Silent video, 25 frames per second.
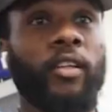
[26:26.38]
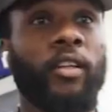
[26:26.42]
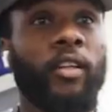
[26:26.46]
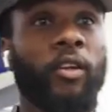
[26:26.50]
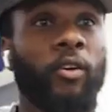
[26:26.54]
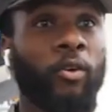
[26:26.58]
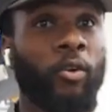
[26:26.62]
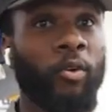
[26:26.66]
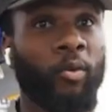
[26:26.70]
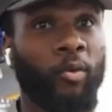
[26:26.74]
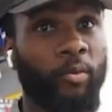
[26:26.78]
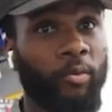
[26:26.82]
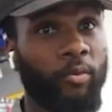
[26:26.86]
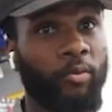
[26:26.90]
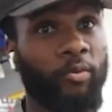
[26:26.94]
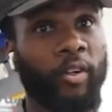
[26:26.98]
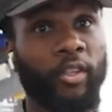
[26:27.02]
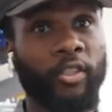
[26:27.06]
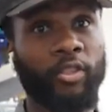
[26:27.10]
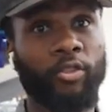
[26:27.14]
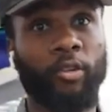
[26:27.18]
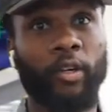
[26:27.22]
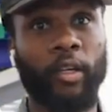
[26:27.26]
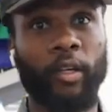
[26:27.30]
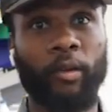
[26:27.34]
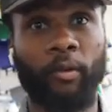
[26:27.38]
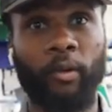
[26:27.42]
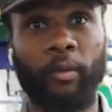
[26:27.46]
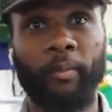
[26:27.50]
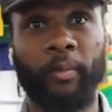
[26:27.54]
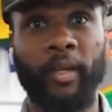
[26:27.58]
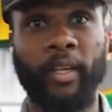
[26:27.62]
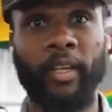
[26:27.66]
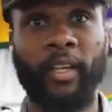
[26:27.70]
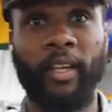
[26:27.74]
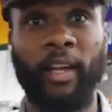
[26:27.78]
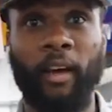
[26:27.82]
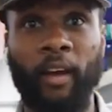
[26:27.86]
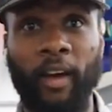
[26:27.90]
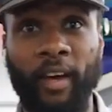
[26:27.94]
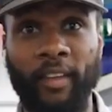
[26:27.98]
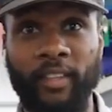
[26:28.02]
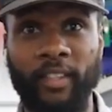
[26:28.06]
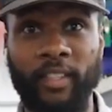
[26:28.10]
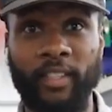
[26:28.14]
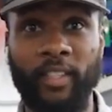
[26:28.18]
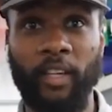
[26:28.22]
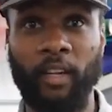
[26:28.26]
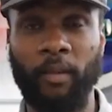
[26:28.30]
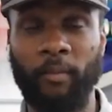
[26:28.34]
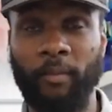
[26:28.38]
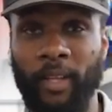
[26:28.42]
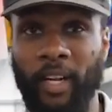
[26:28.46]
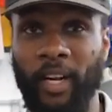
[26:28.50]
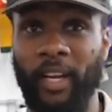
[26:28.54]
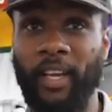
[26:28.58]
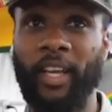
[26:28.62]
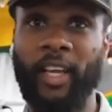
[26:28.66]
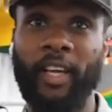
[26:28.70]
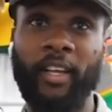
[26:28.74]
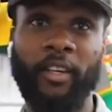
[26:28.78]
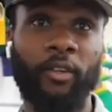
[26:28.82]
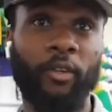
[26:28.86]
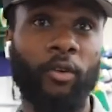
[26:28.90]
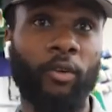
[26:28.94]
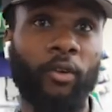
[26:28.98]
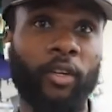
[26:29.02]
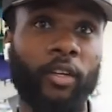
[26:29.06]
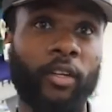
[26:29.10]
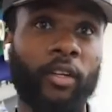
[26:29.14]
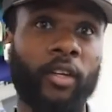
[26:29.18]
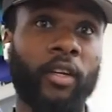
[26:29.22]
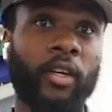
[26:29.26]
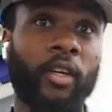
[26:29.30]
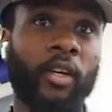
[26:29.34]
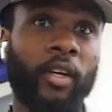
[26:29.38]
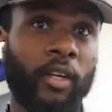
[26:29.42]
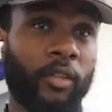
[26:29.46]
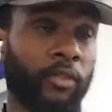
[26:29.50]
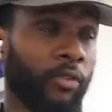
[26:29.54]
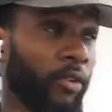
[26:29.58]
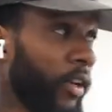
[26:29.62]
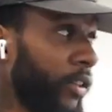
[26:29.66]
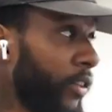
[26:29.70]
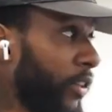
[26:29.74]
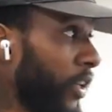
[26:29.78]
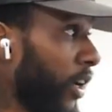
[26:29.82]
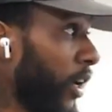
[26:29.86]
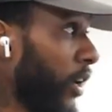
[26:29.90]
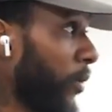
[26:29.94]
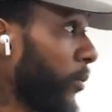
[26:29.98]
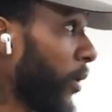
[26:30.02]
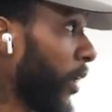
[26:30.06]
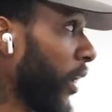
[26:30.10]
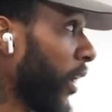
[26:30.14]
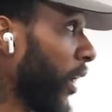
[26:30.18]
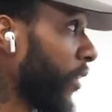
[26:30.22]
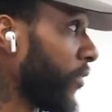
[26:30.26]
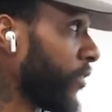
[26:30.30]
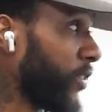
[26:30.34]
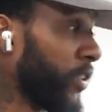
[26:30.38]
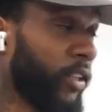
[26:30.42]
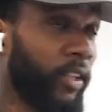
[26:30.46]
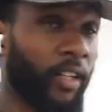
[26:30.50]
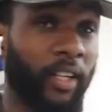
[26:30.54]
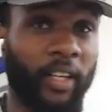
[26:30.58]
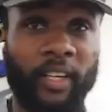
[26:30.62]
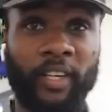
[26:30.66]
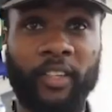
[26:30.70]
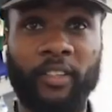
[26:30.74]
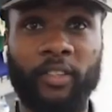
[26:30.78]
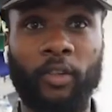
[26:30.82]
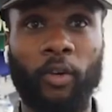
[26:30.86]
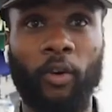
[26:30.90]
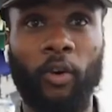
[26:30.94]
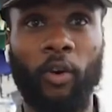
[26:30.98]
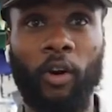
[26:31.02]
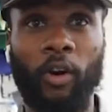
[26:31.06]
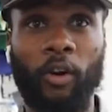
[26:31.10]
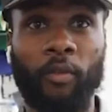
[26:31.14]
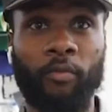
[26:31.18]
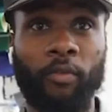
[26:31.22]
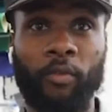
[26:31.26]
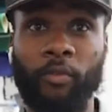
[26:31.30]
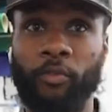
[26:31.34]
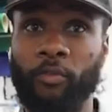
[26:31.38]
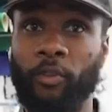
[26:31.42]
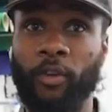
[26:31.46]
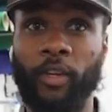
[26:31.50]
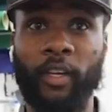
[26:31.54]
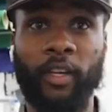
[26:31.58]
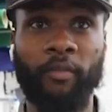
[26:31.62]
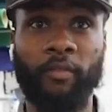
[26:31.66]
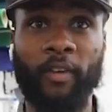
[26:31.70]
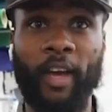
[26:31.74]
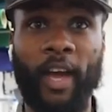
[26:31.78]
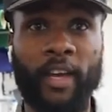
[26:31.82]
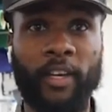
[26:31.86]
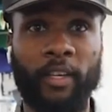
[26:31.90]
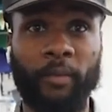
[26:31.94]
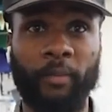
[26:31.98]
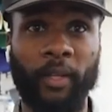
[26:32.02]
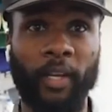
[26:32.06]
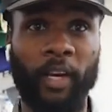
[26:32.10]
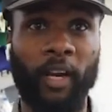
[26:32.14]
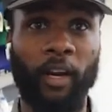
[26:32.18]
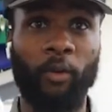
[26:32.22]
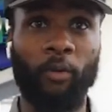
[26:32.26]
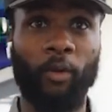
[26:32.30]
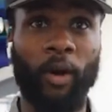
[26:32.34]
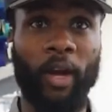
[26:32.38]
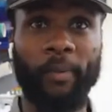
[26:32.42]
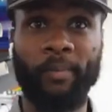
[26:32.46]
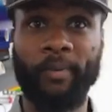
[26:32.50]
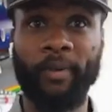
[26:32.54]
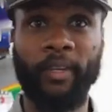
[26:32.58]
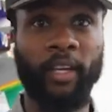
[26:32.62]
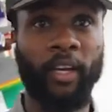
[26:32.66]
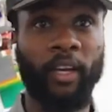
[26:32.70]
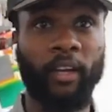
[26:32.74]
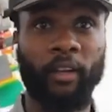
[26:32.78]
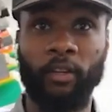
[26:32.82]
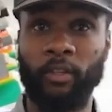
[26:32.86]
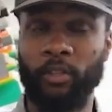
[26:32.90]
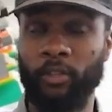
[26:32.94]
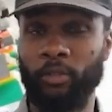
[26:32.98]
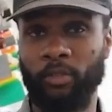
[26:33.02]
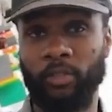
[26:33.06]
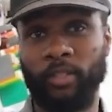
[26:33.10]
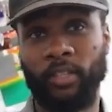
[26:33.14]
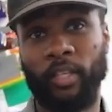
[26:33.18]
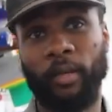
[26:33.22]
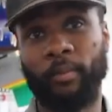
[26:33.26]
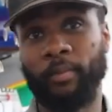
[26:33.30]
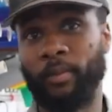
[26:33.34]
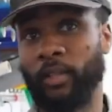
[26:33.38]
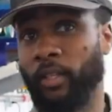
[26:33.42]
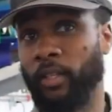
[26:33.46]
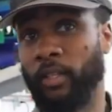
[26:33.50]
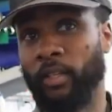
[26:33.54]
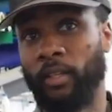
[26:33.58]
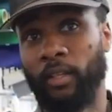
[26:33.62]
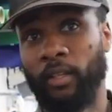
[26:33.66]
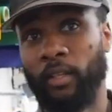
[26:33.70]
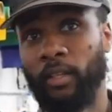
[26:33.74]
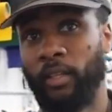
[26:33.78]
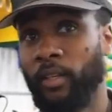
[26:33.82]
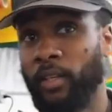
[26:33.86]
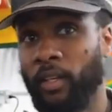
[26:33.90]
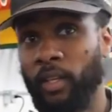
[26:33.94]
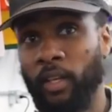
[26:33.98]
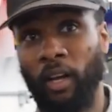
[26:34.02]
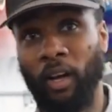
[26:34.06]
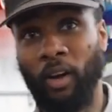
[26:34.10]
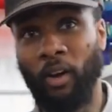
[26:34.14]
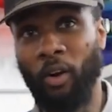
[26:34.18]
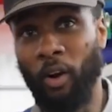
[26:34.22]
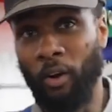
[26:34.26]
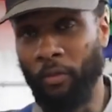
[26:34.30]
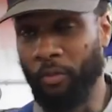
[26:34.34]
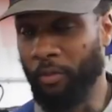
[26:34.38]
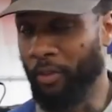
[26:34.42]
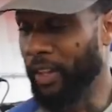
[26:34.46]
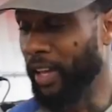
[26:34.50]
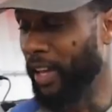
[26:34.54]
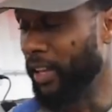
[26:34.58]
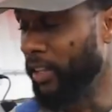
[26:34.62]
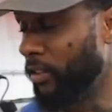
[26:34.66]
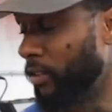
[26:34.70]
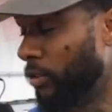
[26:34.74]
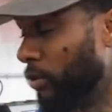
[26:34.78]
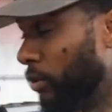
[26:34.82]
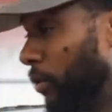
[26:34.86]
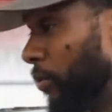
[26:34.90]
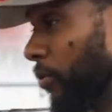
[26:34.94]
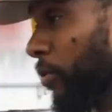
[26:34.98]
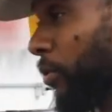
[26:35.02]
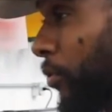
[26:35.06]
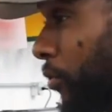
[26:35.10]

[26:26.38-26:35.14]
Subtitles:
a little frustrated with me, and now I have to tell him that I can't do it. So I think I might have to clean his car for free, vacuum it out, wipe it down, or do something. Yeah. I'll offer that to him